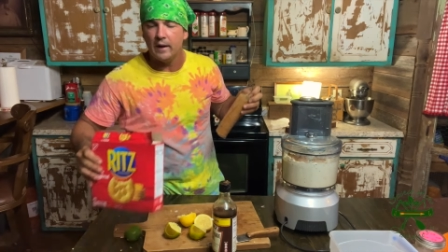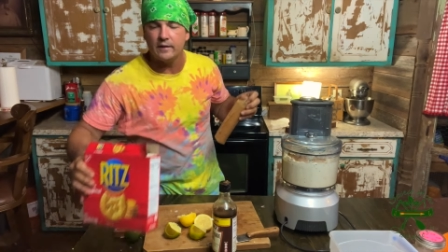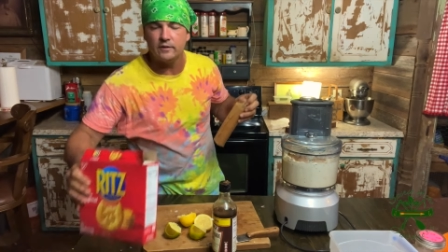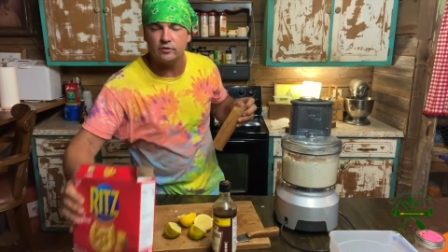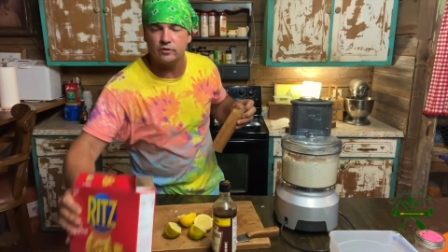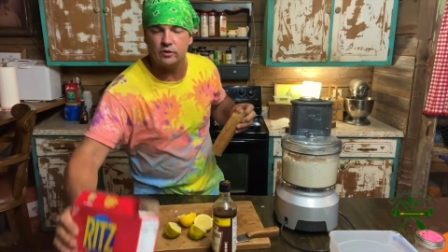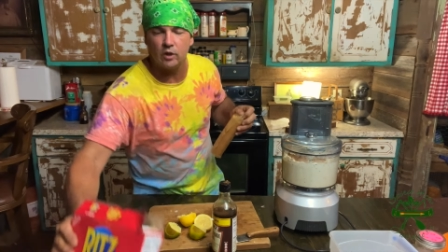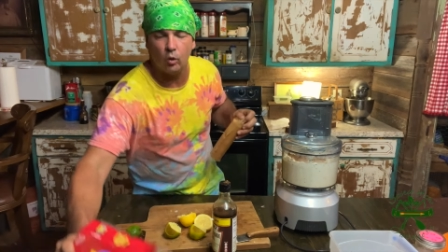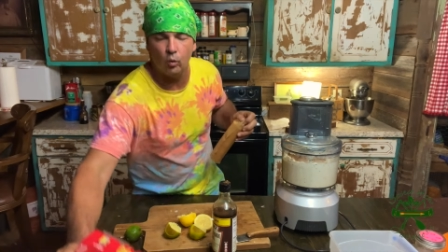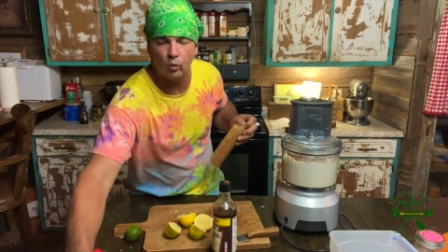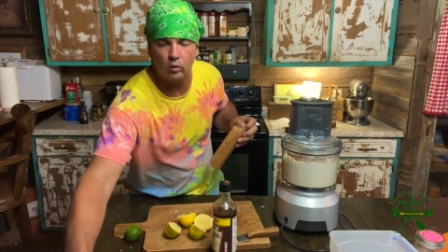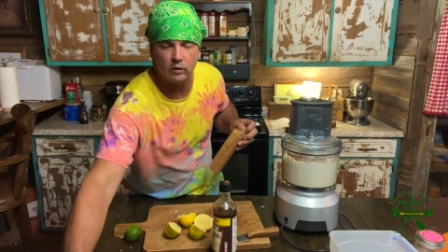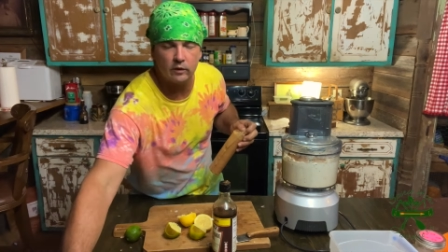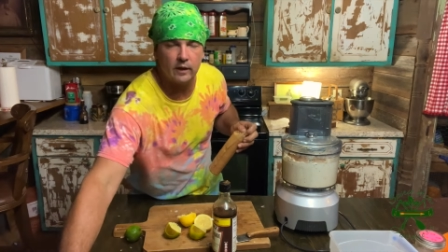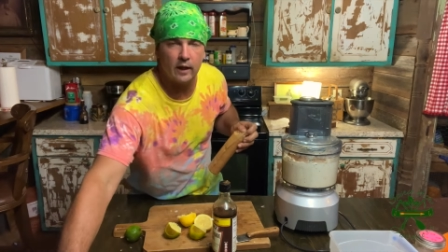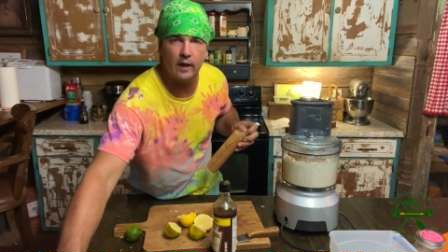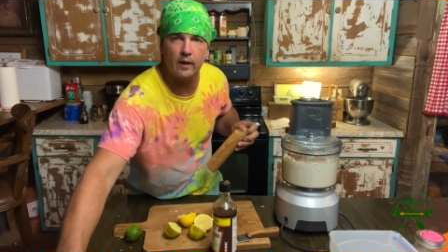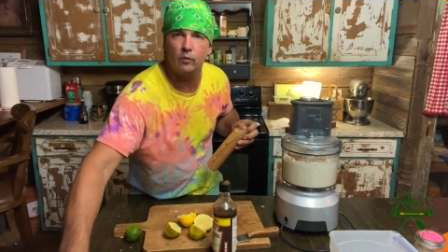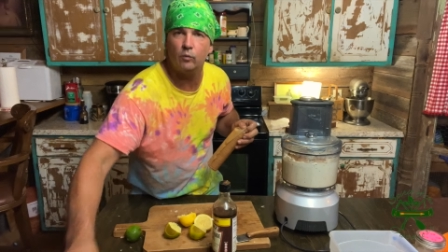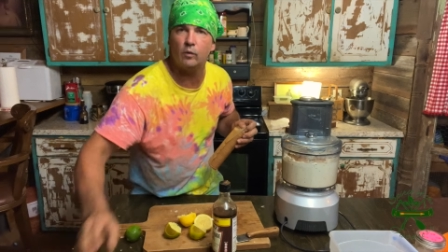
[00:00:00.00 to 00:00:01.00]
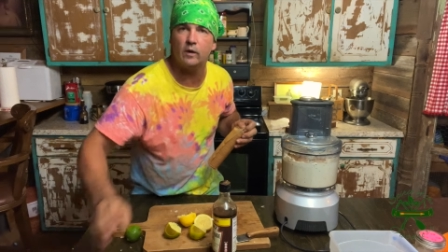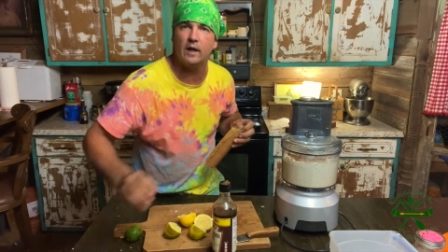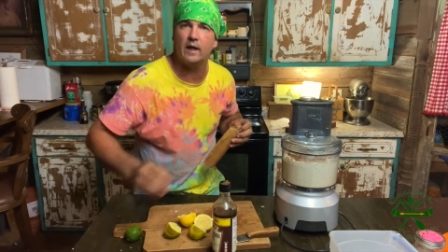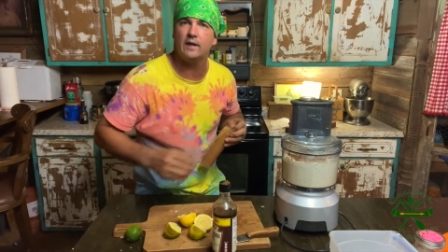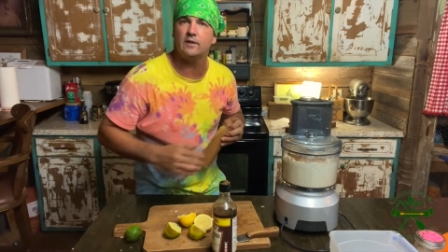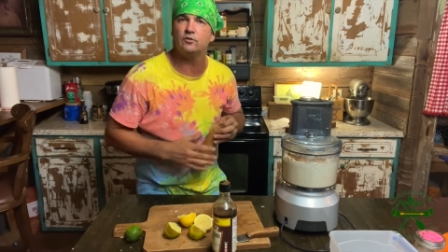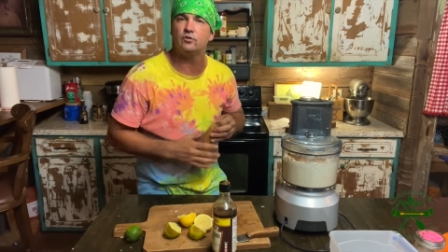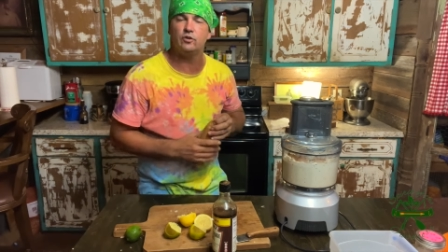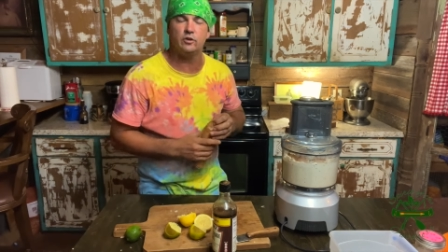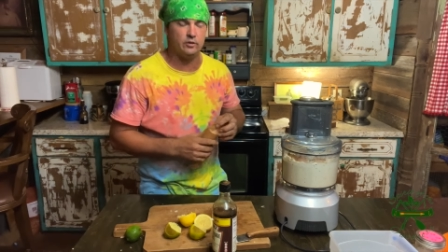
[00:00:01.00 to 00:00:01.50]
the store today when
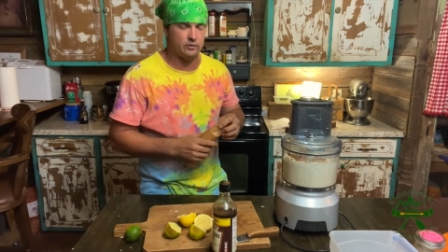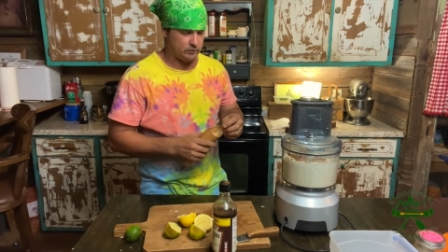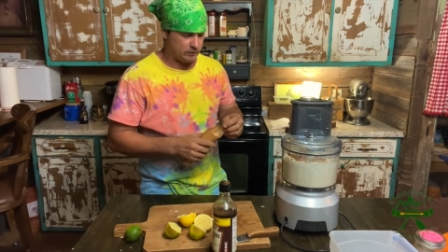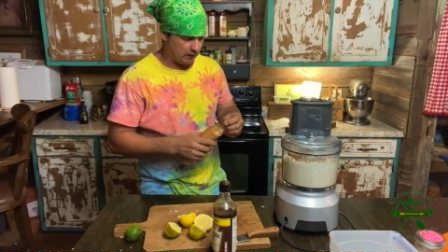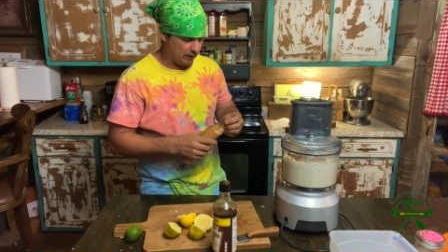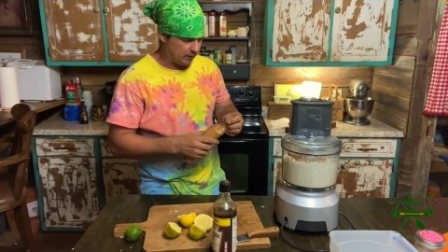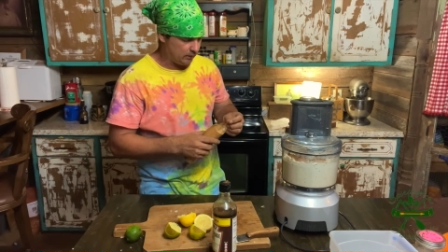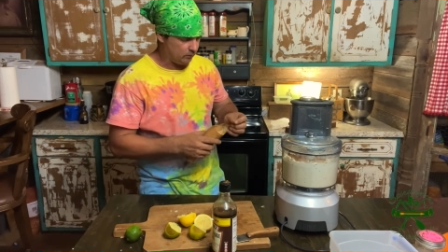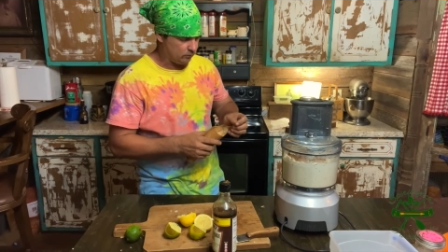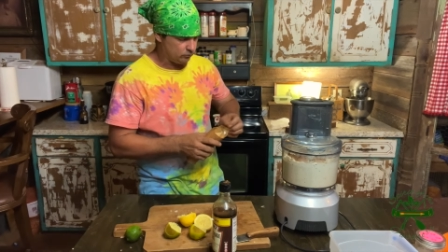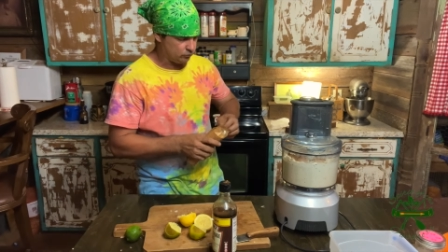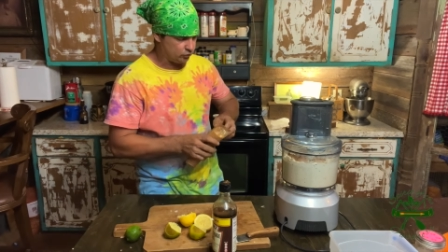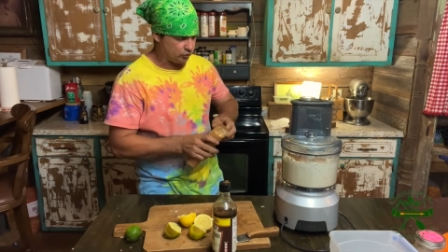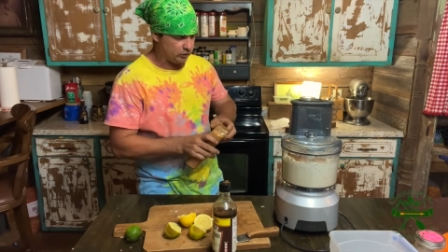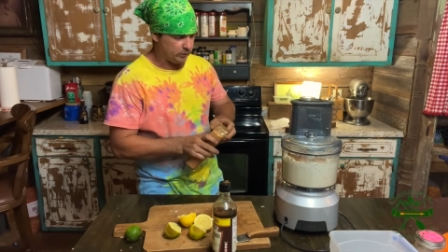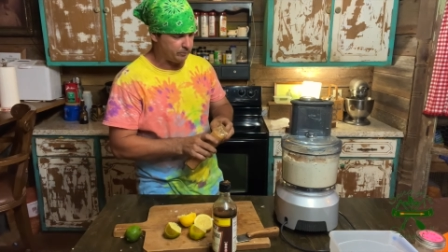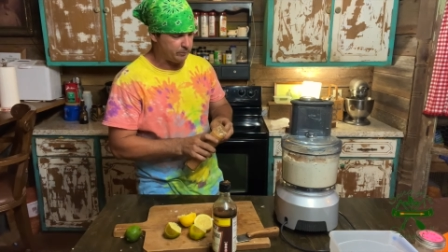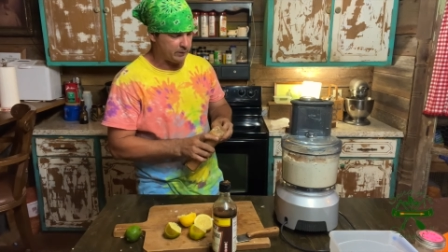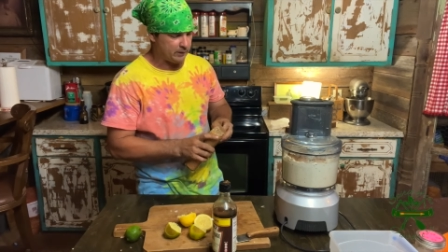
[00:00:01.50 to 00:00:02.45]
I was in town shipping